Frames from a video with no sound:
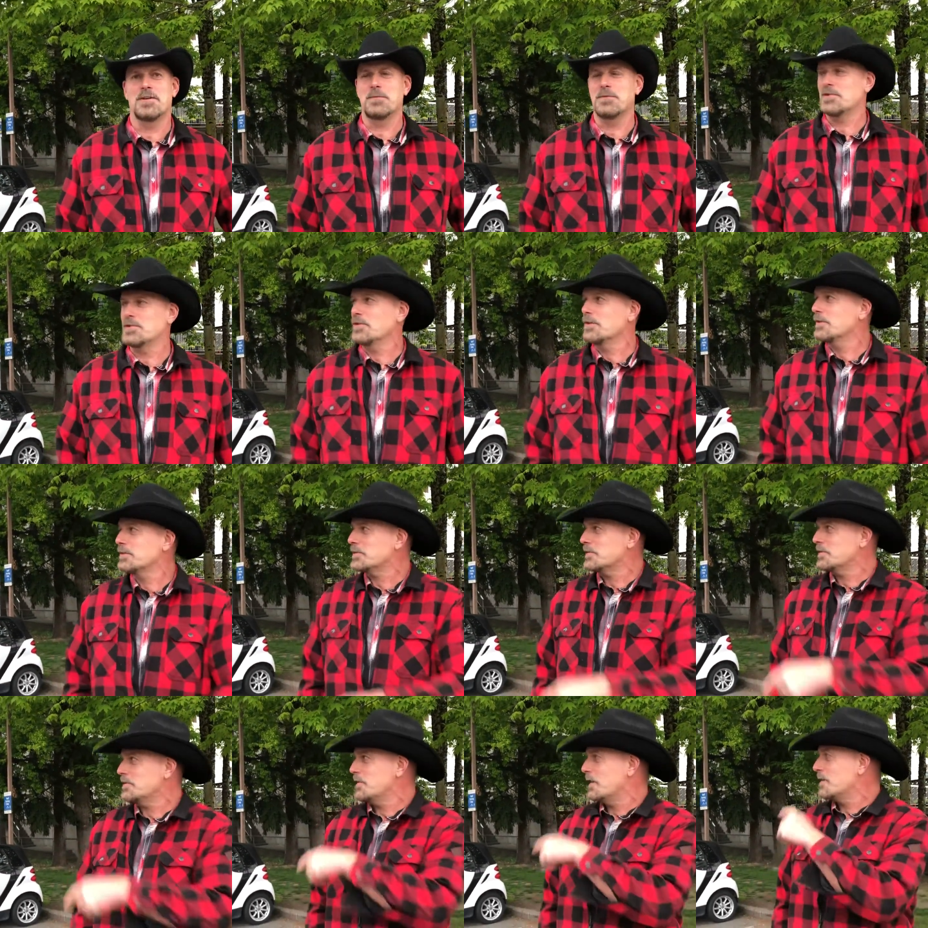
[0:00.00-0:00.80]
it was your
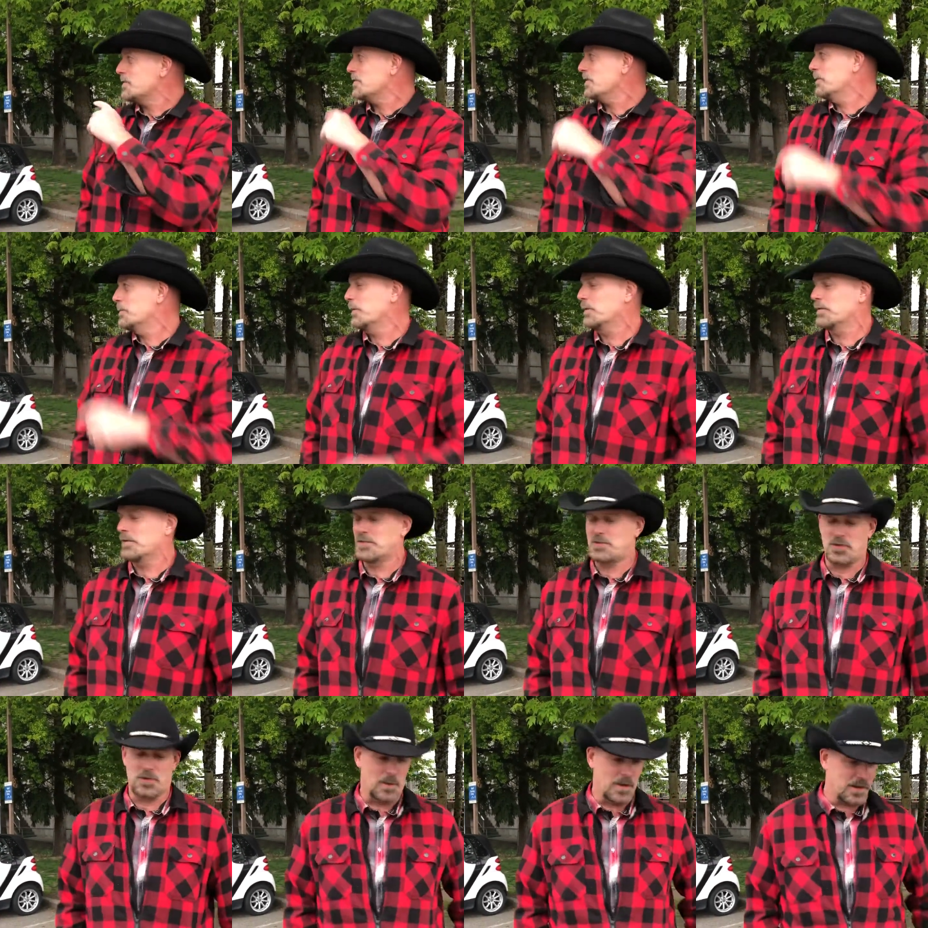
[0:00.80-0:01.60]
suggestion about
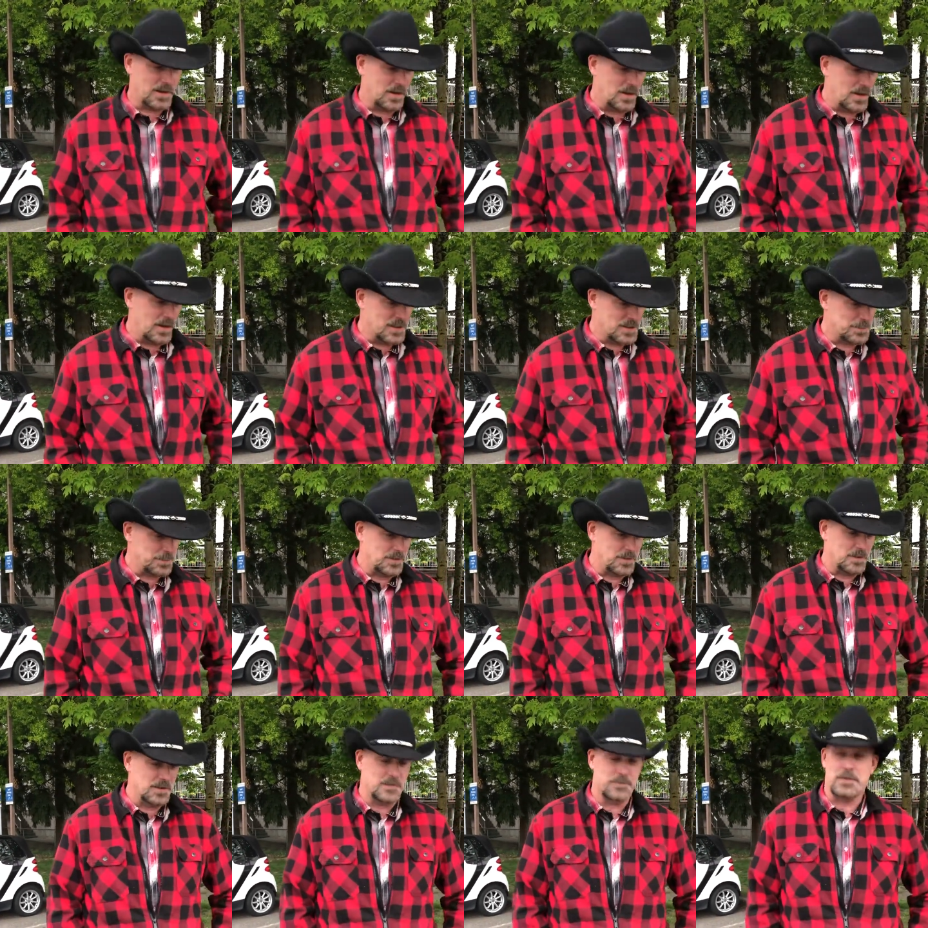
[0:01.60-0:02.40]
the Chilliwack
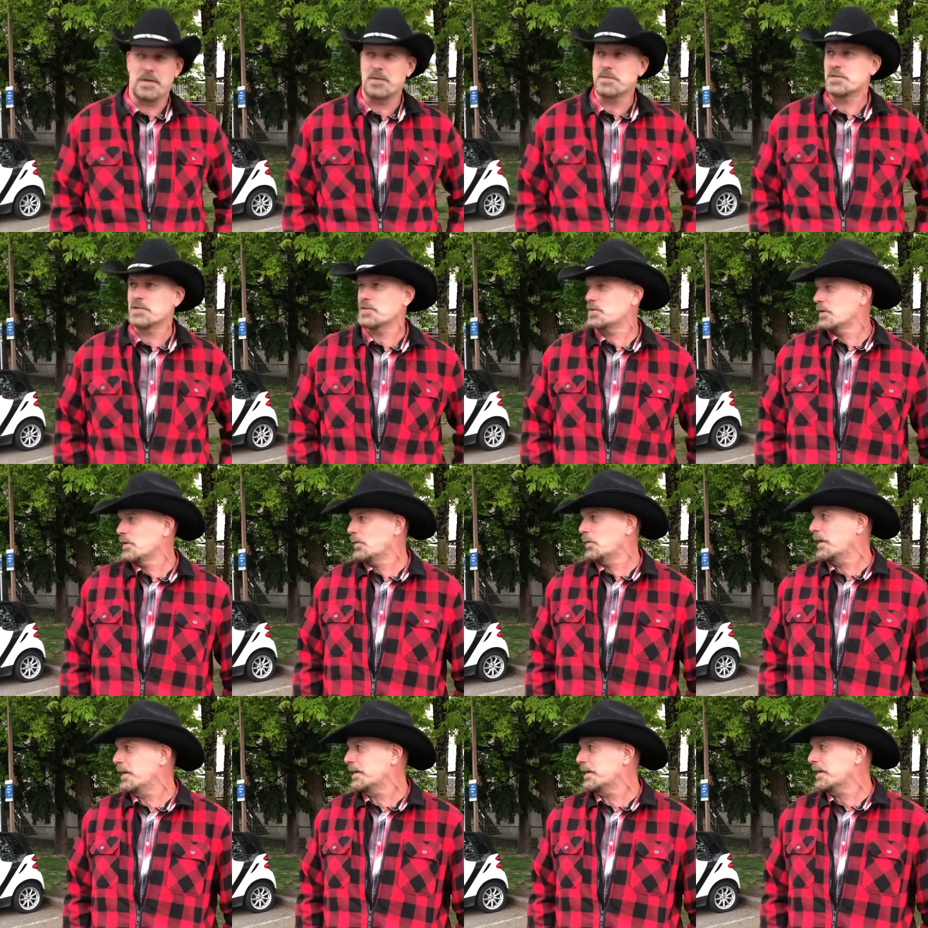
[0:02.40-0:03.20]
Hospital and if I was in
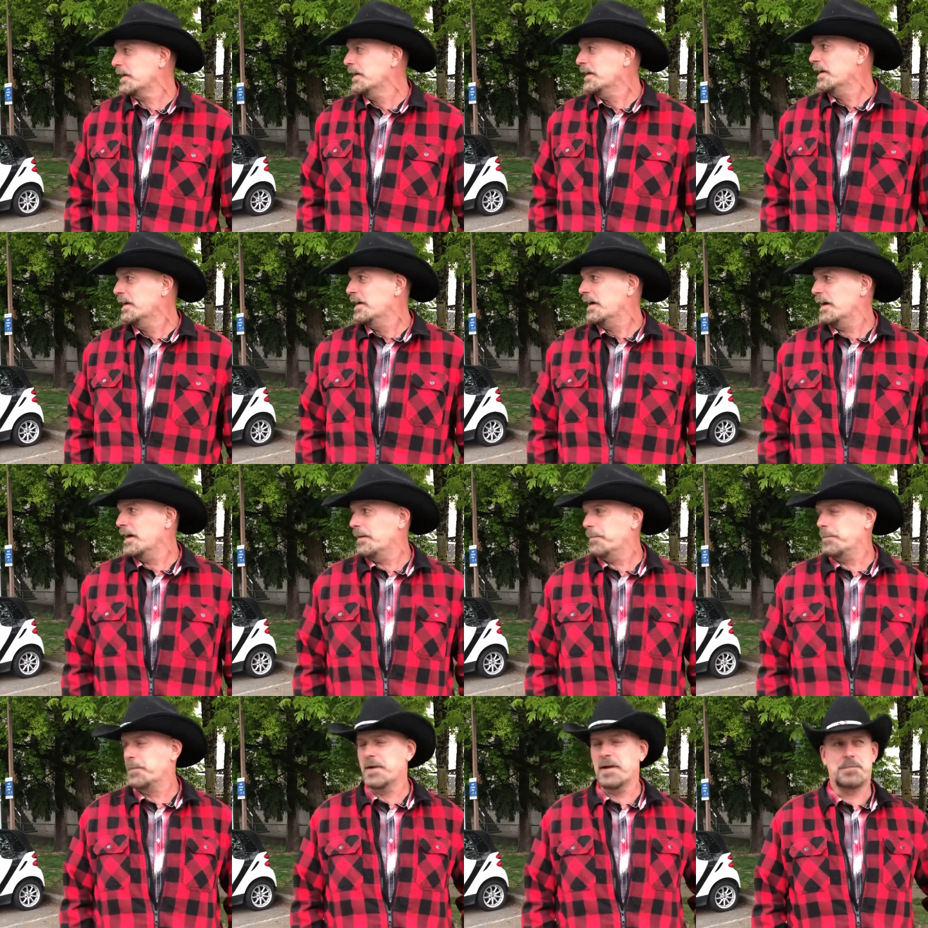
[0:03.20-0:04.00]
Chilliwack.
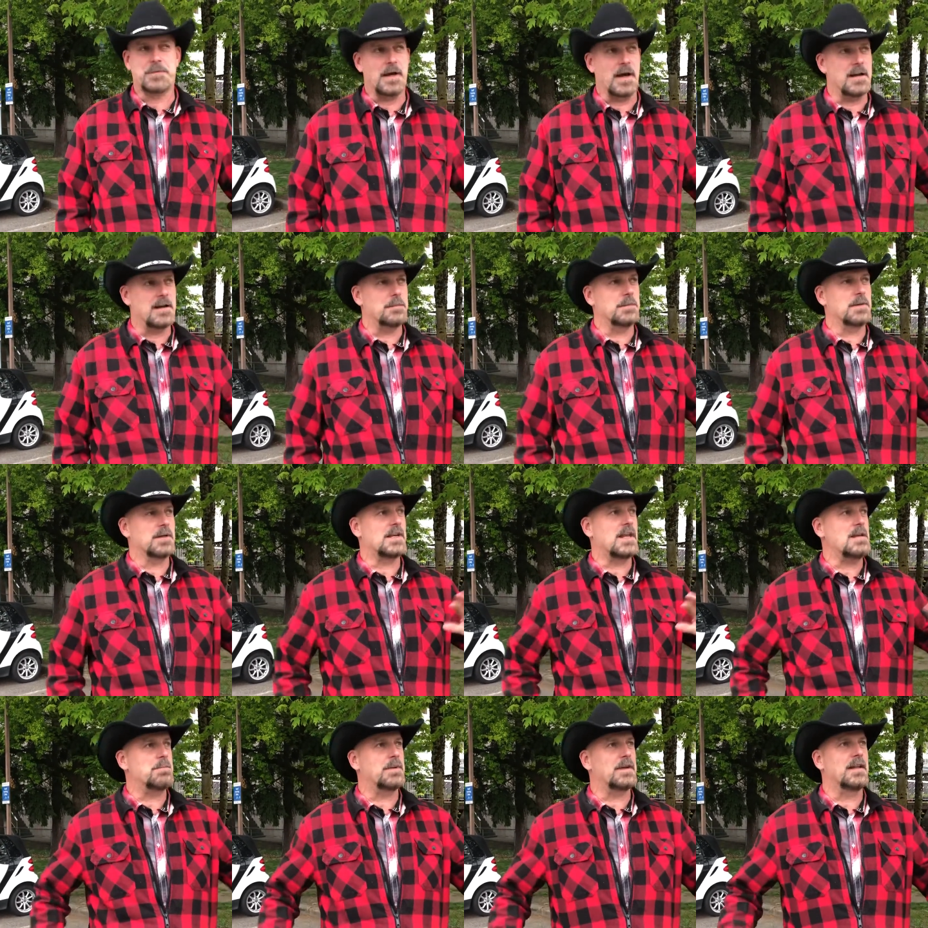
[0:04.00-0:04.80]
Uh, but I've kind of
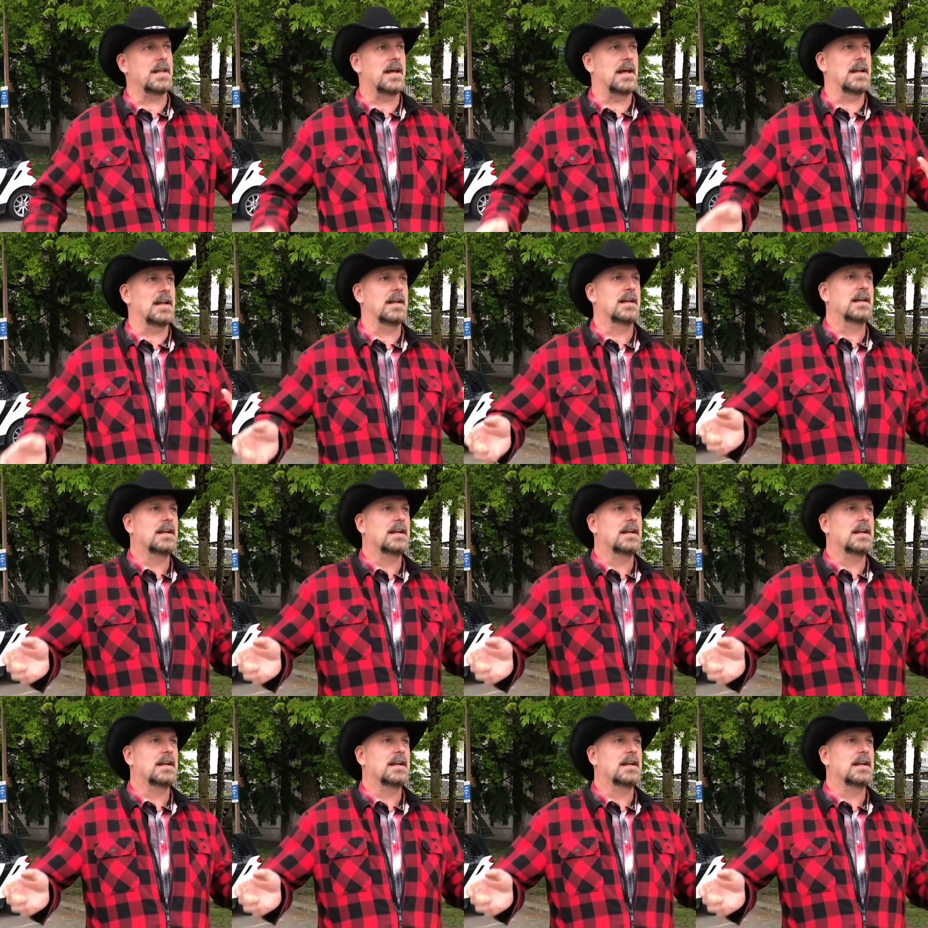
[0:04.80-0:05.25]
been keeping that